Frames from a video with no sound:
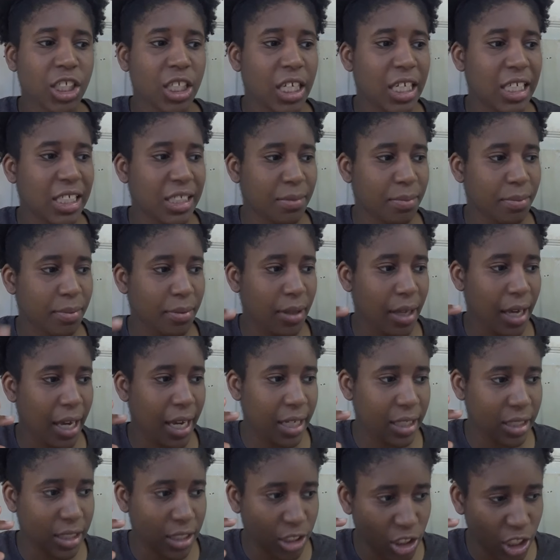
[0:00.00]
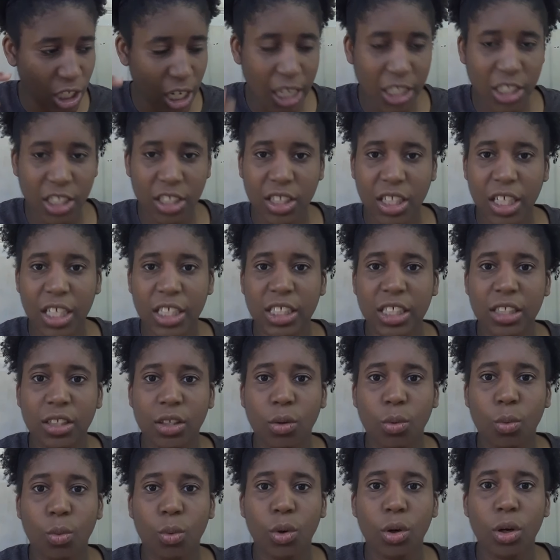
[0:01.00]
He's changing things in
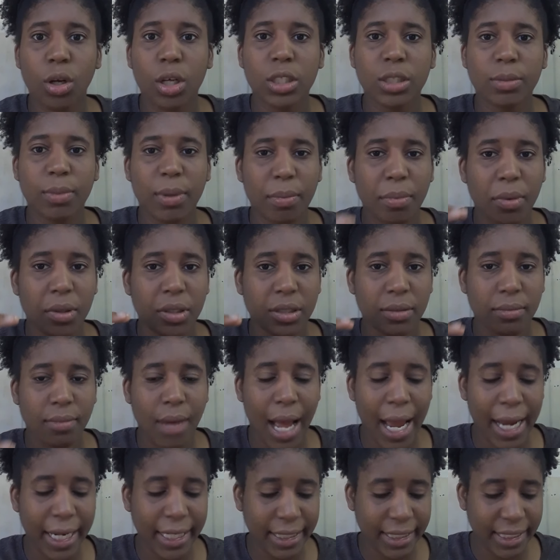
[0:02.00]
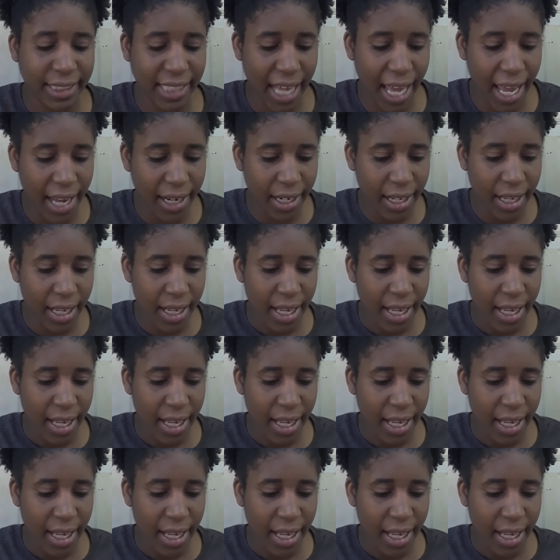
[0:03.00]
the world, people's mindset.